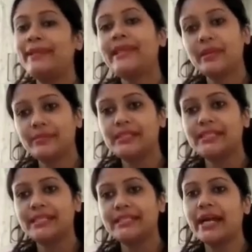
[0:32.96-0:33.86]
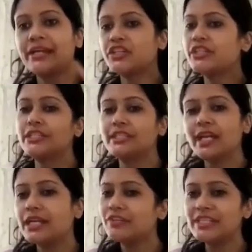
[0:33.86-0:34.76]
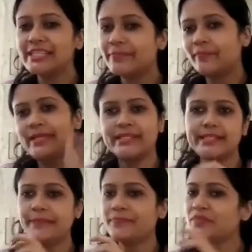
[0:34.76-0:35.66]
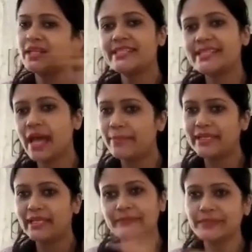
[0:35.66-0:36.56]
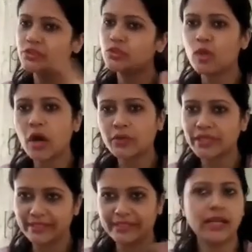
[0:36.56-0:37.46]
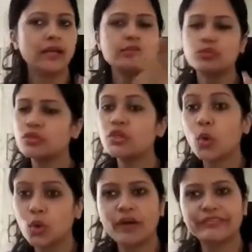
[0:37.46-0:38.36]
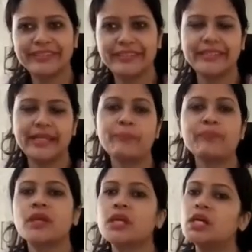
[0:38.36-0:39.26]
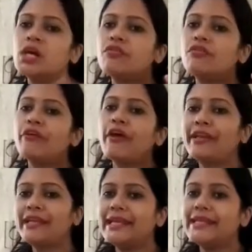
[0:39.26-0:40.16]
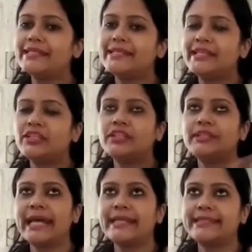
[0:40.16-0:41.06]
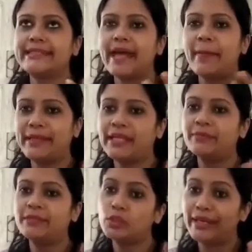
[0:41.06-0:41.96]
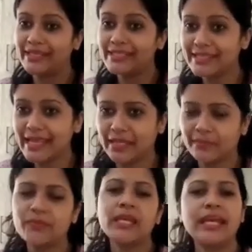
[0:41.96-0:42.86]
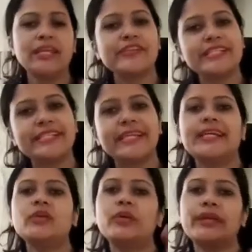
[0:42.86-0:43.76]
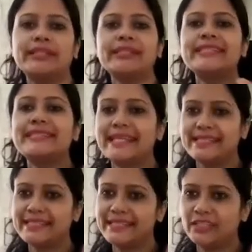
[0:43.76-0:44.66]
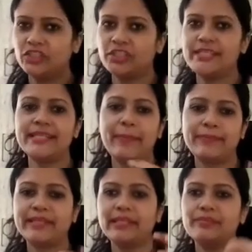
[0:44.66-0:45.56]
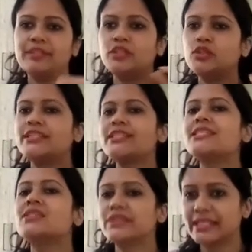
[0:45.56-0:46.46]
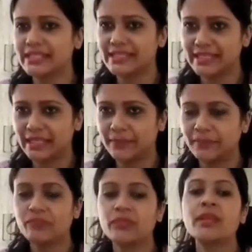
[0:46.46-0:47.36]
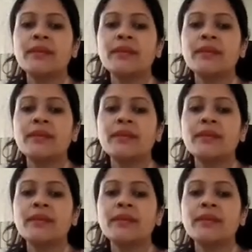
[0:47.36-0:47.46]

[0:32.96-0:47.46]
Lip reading: applicable in entire India, it will simply say it is applicable throughout India to the whole of India. For any legislation that is applicable to any state, it will say that, okay, this legislation is applicable to this certain state.